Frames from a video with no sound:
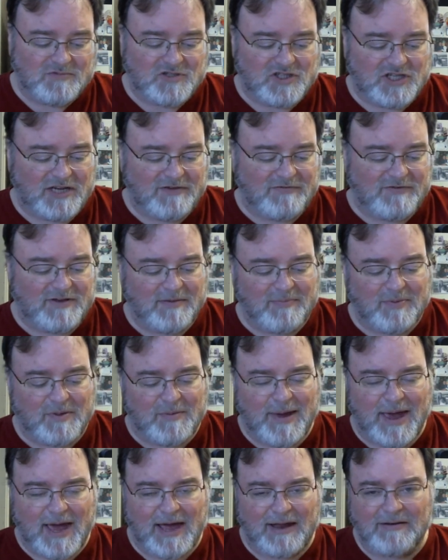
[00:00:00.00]
Chief
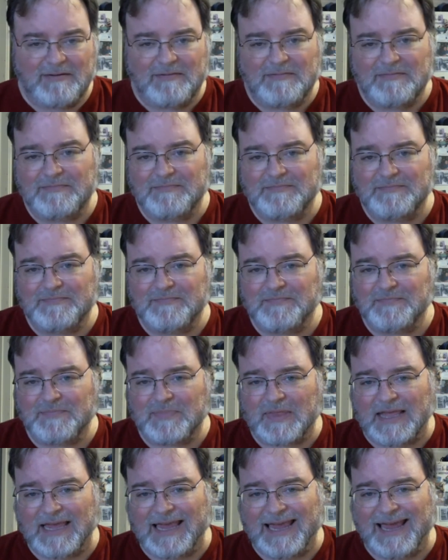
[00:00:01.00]
diplomat.
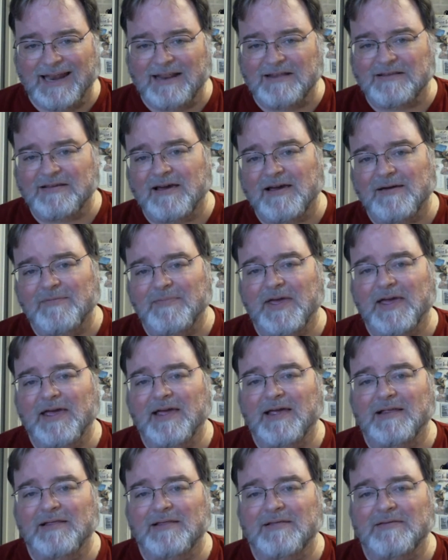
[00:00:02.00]
anytime
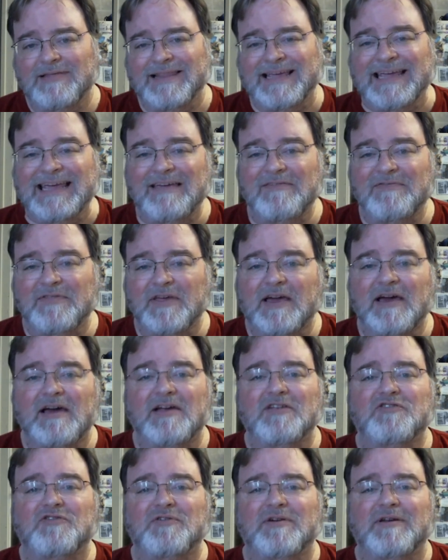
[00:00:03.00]
they leave the
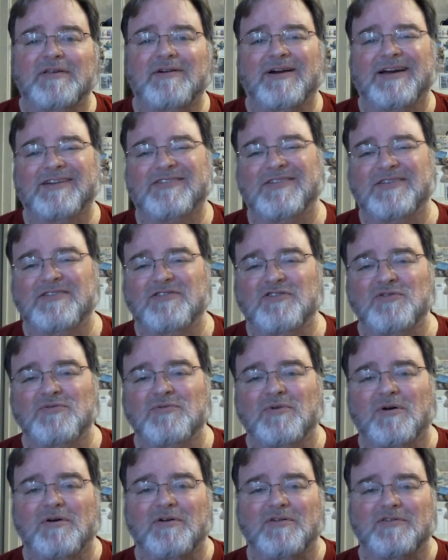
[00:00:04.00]
country, there are actually two
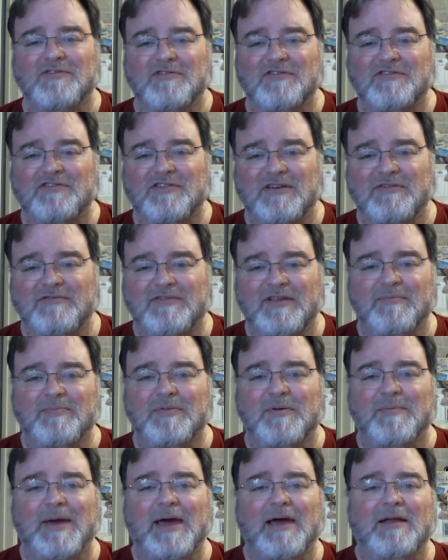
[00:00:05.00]
roles as chief
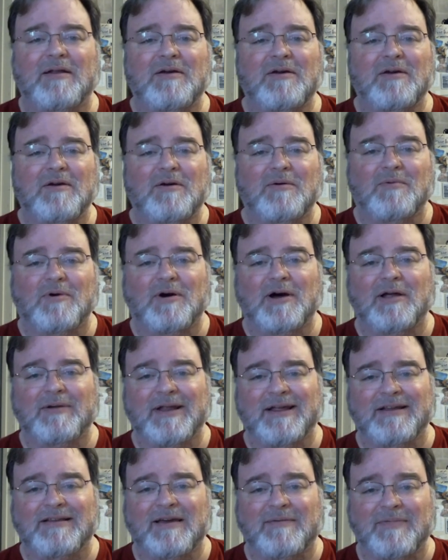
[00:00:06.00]
diplomat. One,
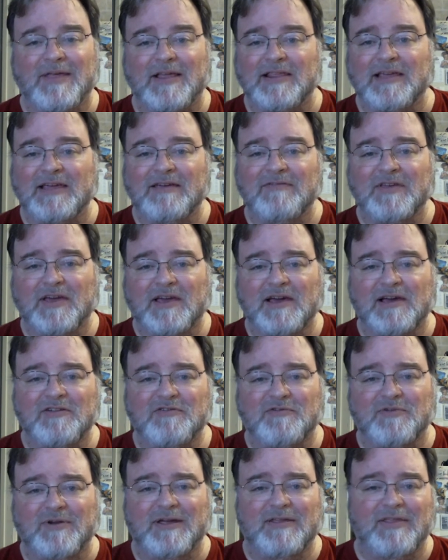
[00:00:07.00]
anytime they leave the
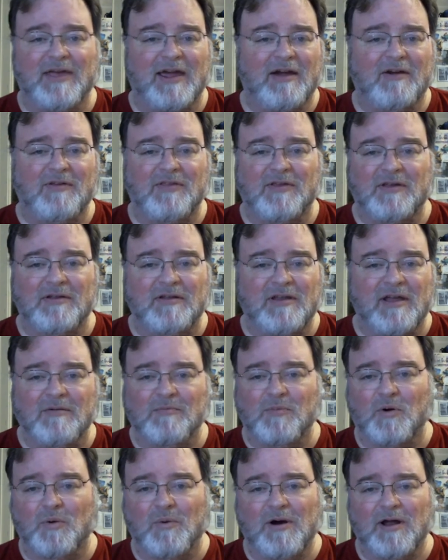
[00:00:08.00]
country, they are the
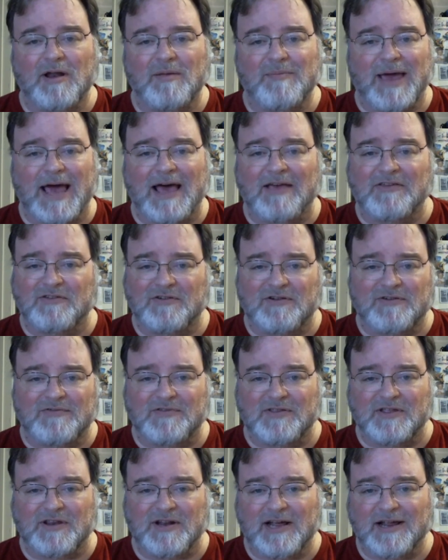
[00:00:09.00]
#1 ambassador
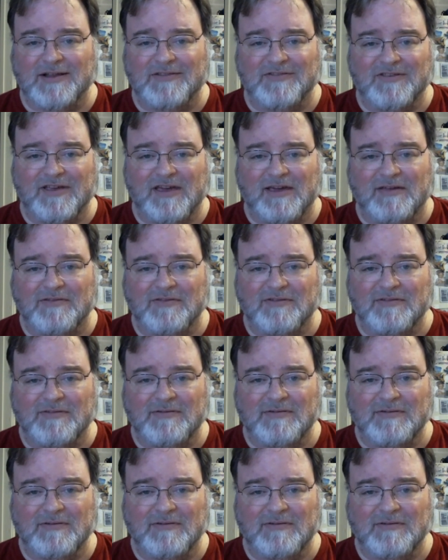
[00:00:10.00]
for the United States.